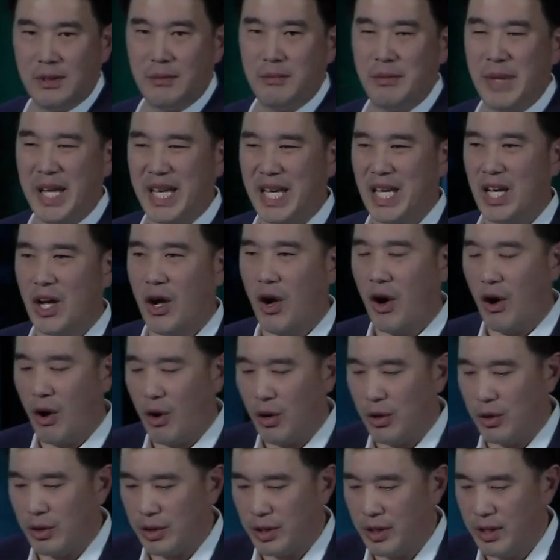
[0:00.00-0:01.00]
Make it
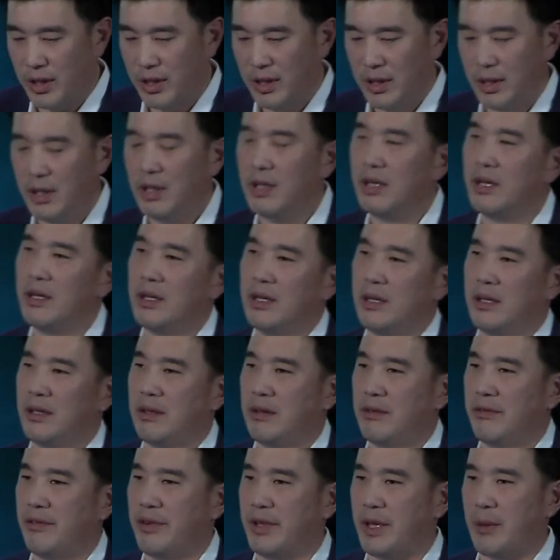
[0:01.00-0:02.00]
hard
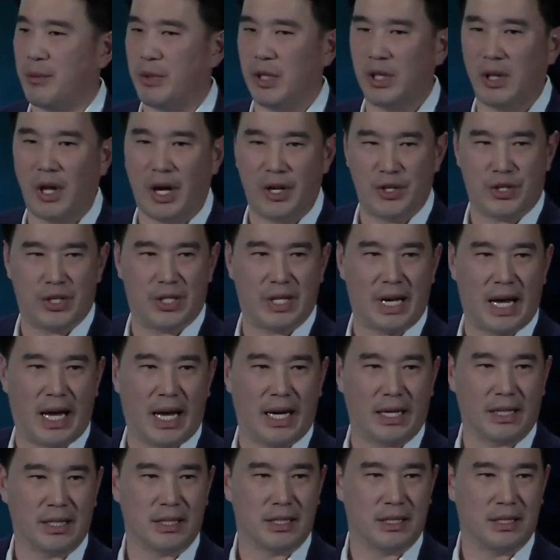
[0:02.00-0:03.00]
for them to launch
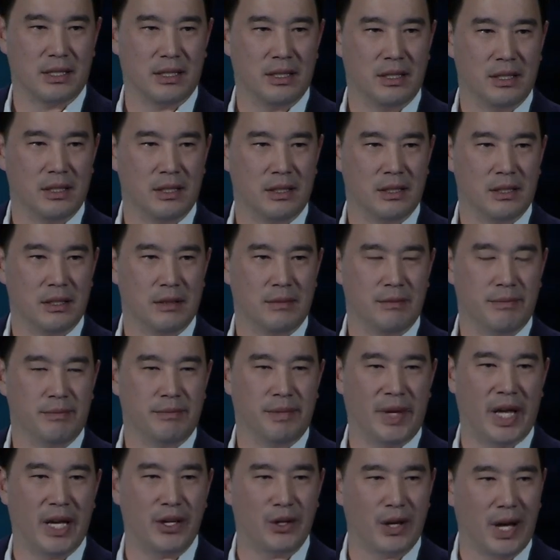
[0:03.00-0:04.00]
attacks.
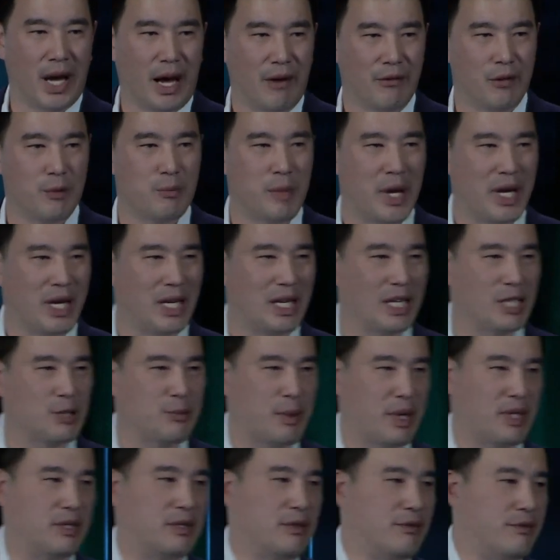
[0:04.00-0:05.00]
And you have to make it
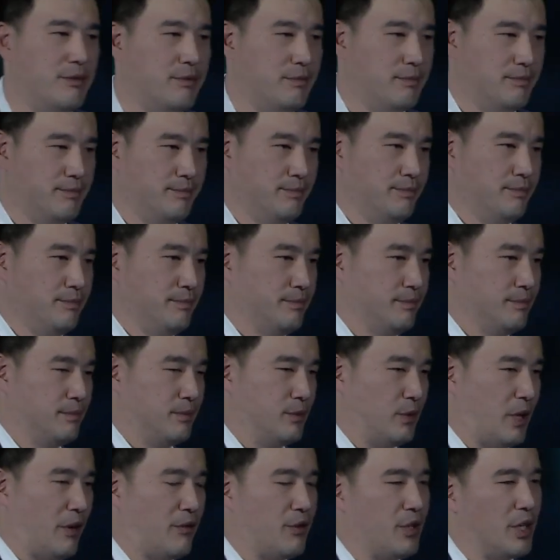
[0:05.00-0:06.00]
expensive.
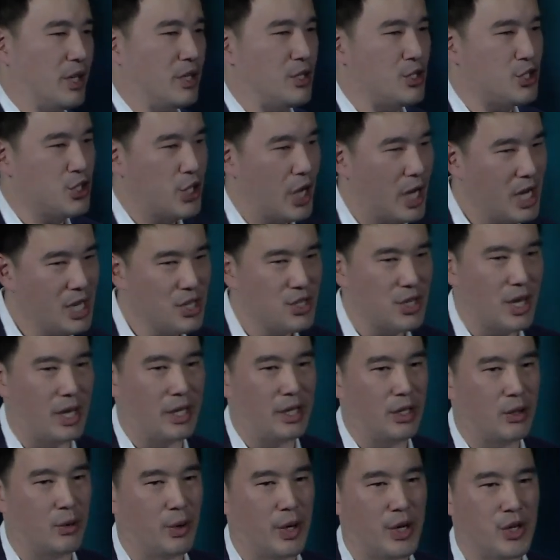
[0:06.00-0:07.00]
If you can change
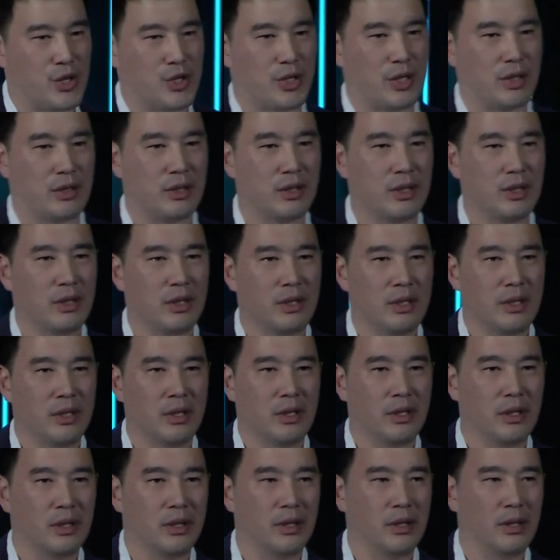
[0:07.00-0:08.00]
that equation,
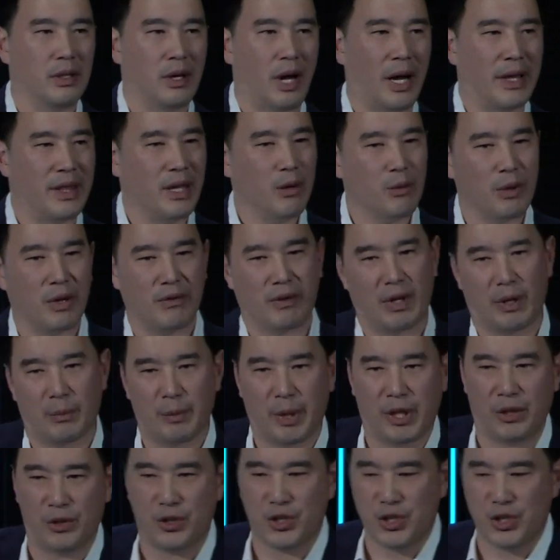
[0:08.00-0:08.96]
I think we've got a better